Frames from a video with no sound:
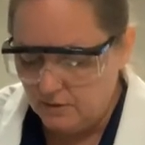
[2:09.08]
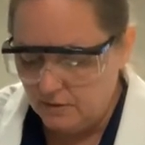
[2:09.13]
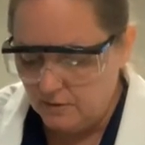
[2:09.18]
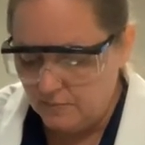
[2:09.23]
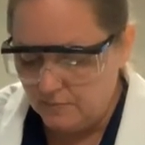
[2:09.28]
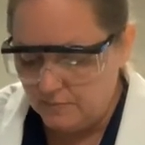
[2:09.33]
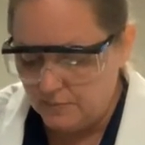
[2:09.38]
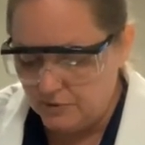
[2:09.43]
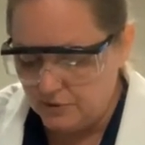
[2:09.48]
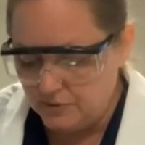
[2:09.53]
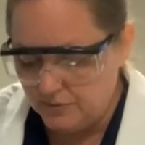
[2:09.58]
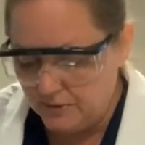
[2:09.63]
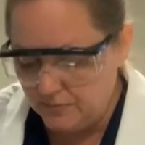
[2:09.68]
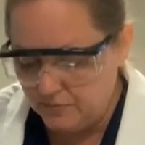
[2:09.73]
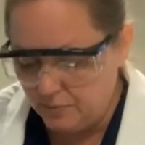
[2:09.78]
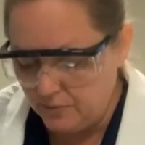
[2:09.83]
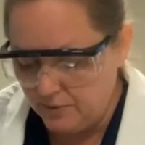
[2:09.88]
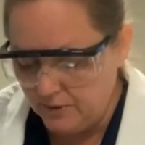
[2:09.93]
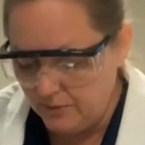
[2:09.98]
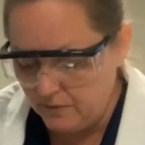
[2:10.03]
between
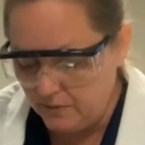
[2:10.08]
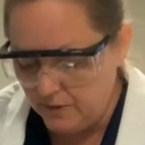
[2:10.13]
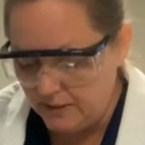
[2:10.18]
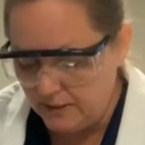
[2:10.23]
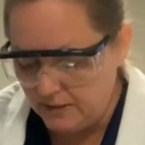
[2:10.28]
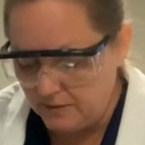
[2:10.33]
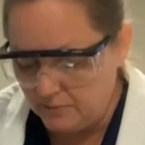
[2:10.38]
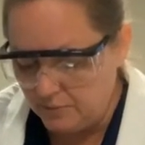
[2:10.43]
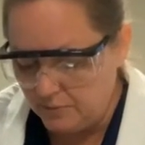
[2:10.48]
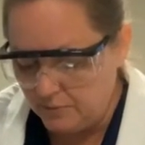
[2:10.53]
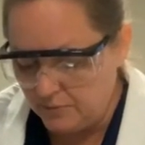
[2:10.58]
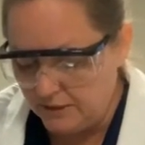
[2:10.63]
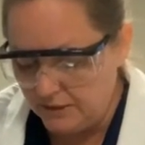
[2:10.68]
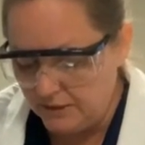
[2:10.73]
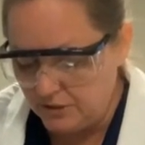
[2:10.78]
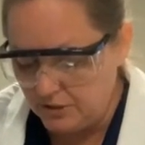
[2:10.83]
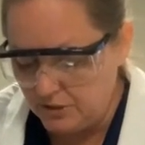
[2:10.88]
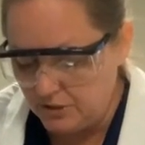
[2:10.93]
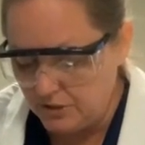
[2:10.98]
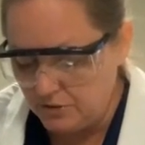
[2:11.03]
0.1 and
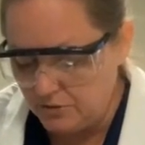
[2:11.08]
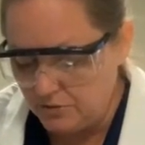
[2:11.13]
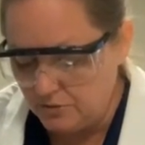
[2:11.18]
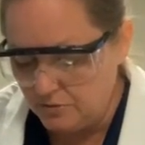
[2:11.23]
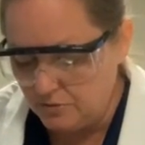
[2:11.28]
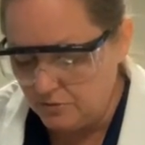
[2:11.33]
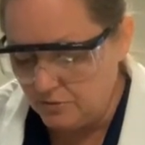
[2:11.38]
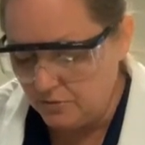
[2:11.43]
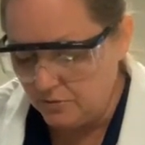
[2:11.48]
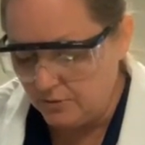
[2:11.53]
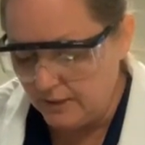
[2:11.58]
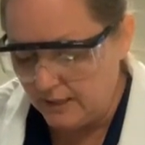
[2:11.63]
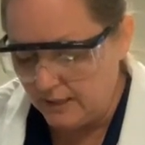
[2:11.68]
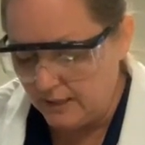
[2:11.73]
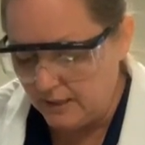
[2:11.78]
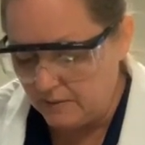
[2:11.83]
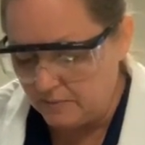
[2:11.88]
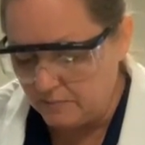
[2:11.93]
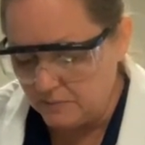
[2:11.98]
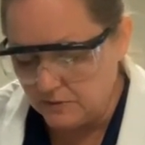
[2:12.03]
0.2
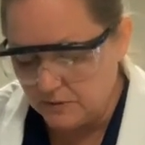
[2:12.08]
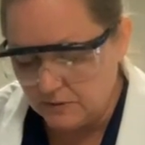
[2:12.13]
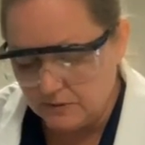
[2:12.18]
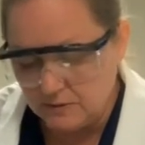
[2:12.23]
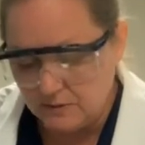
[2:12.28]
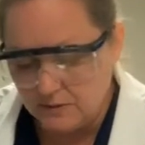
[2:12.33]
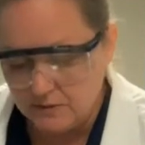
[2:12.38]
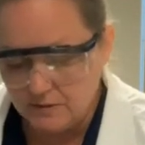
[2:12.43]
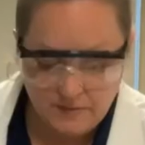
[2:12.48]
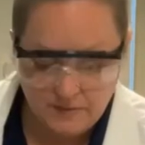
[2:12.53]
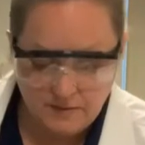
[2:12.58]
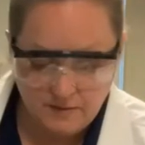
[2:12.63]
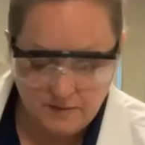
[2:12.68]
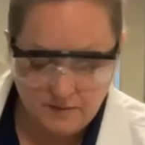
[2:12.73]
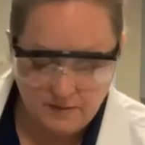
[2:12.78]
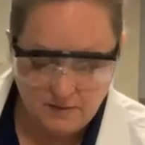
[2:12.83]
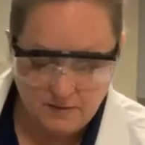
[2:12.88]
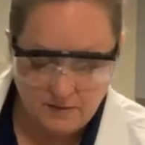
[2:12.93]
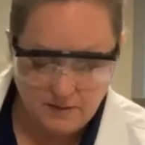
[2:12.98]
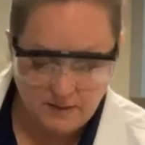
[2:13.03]
grams.
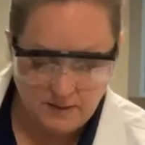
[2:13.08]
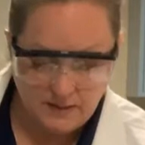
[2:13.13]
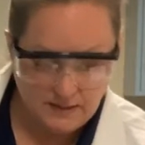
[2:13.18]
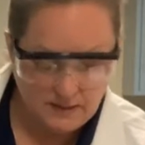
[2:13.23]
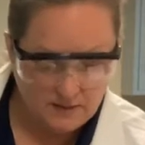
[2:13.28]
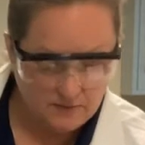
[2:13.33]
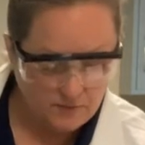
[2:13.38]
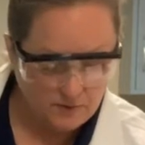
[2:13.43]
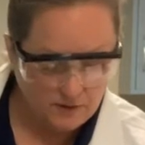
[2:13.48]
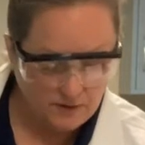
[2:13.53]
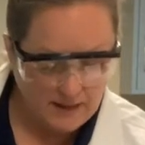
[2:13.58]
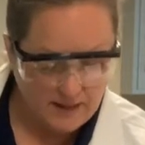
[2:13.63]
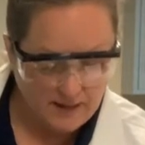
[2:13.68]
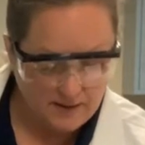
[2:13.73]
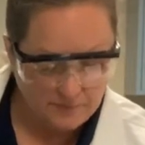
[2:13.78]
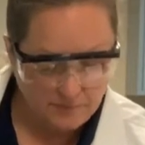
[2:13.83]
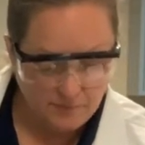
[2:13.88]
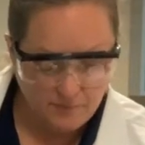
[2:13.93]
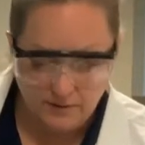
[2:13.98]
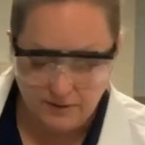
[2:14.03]
And we're at
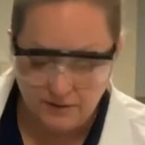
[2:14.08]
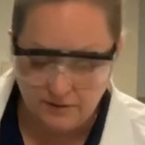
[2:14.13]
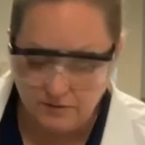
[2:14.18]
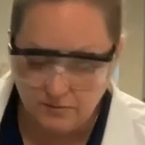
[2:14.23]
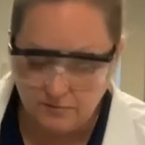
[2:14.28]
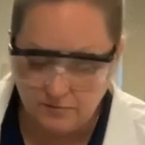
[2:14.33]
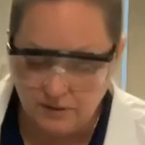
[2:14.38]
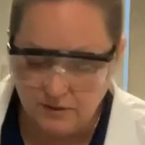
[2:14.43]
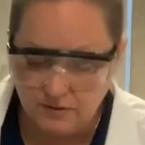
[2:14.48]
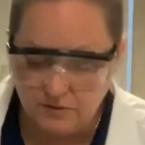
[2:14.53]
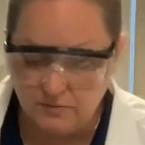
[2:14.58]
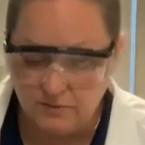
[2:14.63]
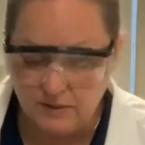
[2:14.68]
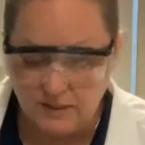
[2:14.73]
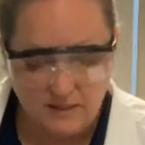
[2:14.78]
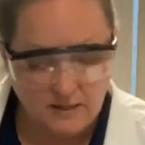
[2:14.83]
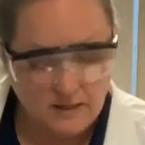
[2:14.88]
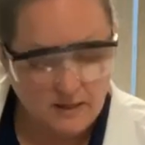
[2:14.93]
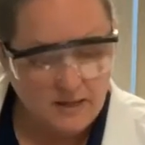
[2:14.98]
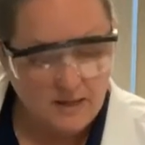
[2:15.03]

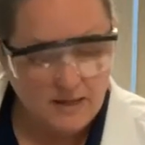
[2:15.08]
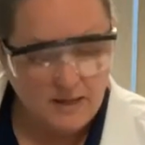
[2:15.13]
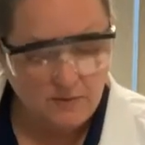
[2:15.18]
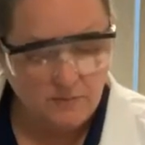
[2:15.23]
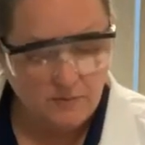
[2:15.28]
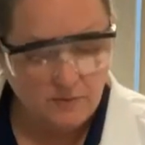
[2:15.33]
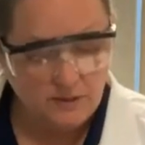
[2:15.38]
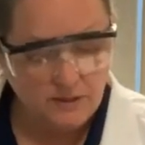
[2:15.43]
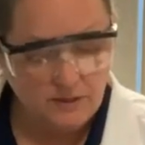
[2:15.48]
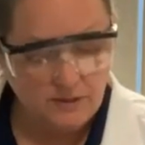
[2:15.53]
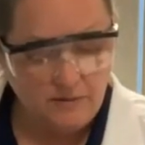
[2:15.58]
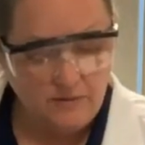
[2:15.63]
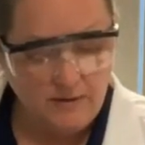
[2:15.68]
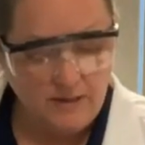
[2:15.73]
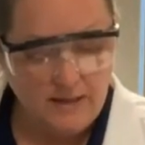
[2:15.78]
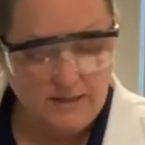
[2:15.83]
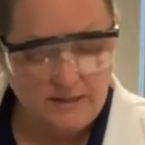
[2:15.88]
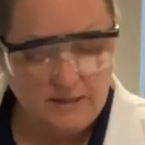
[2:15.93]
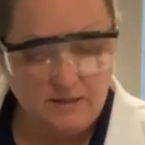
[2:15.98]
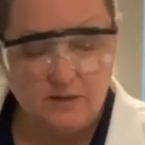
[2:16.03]
0.33, and we're going to go
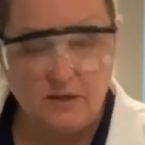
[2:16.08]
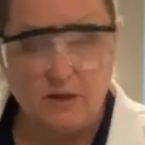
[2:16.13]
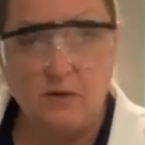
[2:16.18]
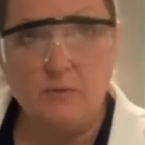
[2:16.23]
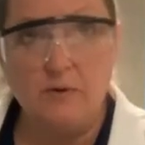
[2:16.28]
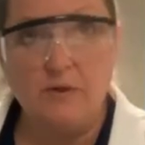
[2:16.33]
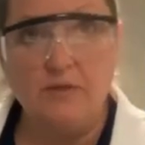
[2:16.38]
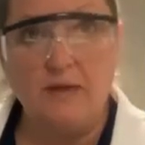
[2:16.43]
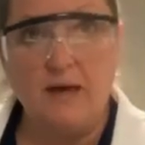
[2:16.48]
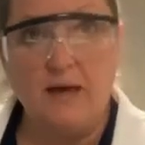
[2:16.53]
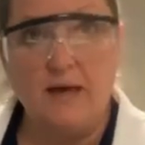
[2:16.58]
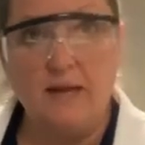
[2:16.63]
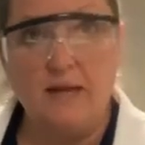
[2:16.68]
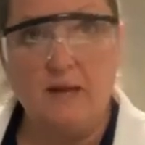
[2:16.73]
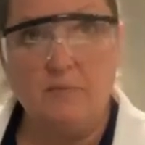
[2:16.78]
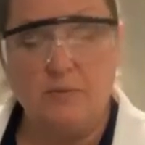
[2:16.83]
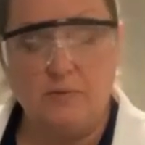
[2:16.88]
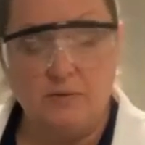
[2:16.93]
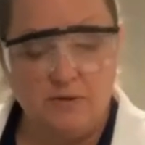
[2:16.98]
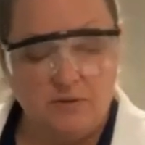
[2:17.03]
ahead and go with that
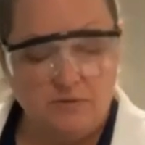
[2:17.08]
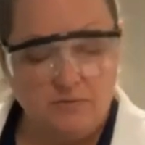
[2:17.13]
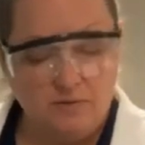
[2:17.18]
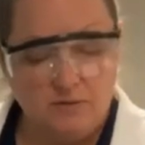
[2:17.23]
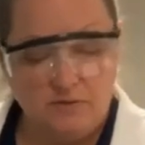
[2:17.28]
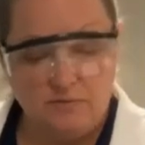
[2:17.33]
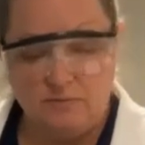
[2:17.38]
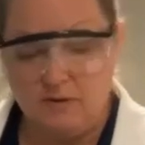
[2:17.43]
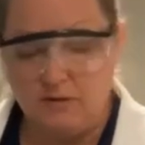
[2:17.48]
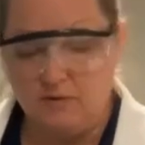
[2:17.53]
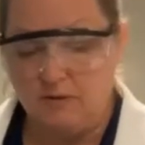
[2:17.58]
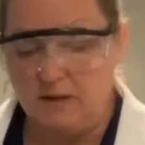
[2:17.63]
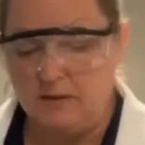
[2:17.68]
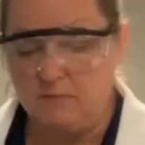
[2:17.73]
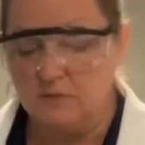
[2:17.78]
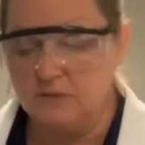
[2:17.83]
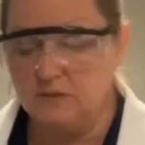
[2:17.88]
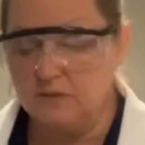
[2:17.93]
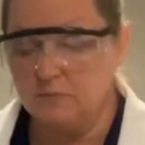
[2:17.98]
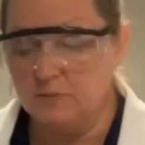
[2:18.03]
at 0.33 grams.
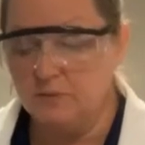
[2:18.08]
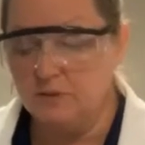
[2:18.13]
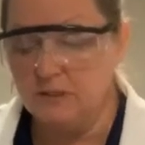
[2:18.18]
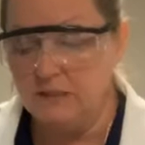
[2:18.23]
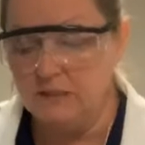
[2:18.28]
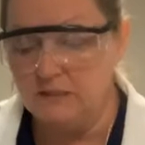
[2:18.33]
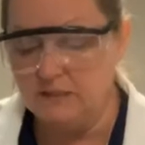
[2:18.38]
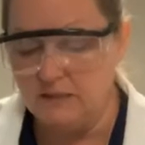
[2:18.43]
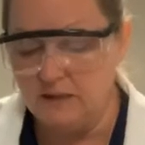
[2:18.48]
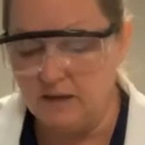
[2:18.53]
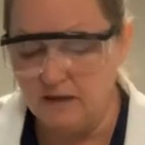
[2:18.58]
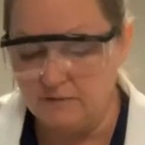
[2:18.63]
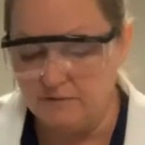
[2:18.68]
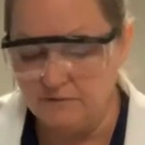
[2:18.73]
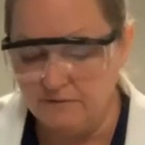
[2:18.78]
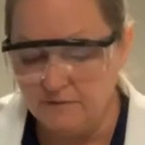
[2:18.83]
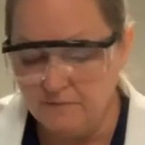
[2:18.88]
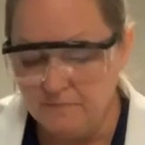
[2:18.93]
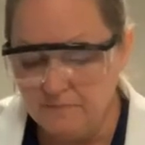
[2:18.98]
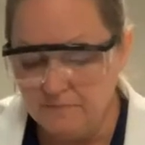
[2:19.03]
It's pretty tough
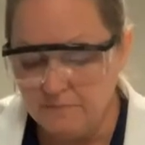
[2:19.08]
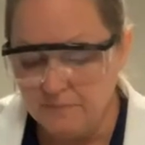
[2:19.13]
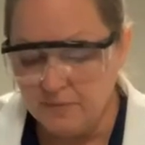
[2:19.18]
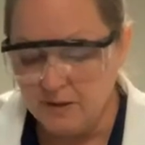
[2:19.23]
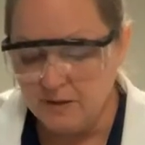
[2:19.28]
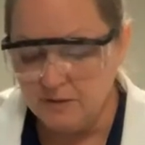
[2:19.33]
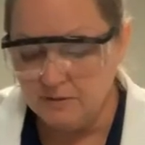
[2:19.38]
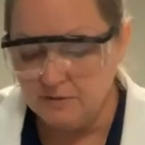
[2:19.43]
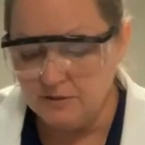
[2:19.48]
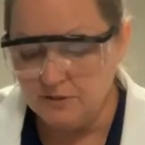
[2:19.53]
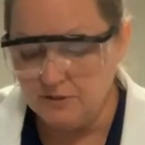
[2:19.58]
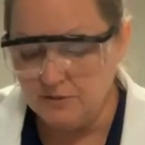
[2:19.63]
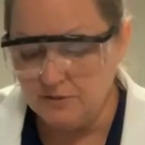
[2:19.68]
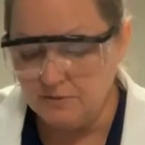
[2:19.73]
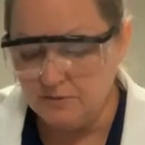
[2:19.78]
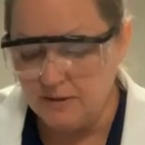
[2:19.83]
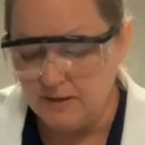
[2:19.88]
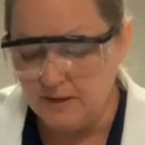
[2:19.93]
to